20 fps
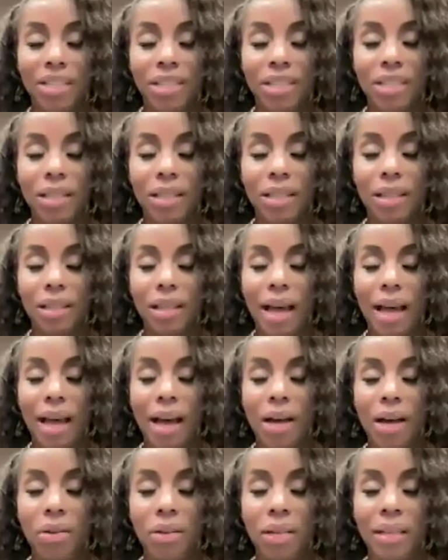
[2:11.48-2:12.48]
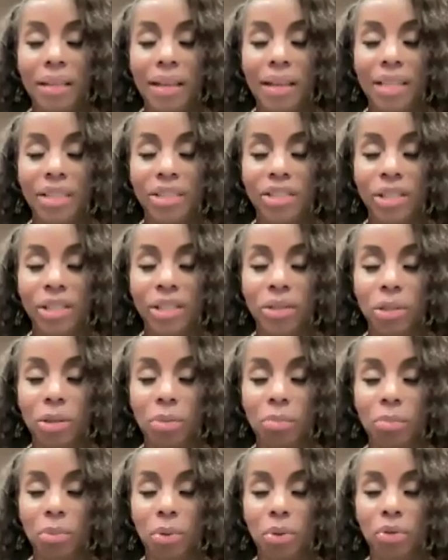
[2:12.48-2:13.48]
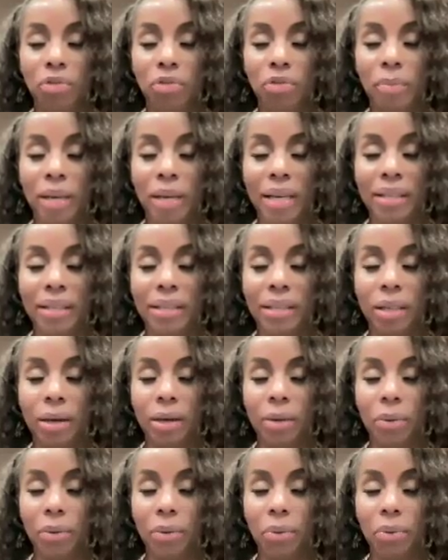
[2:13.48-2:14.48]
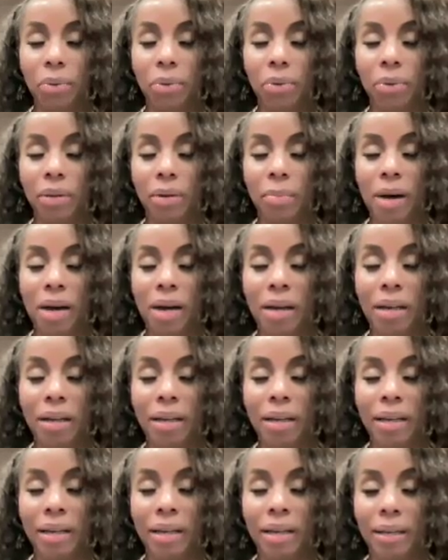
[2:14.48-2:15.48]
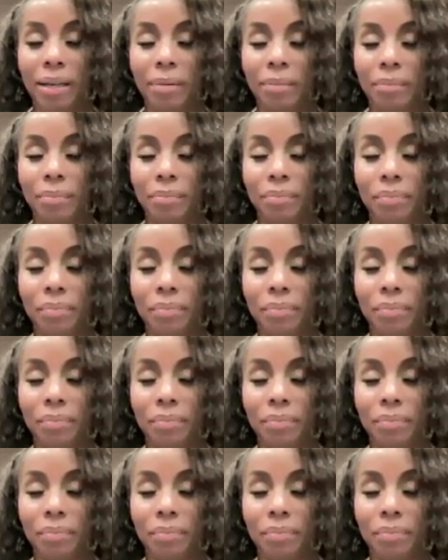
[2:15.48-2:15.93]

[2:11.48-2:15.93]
And just allowing that gentle movement to go through the body.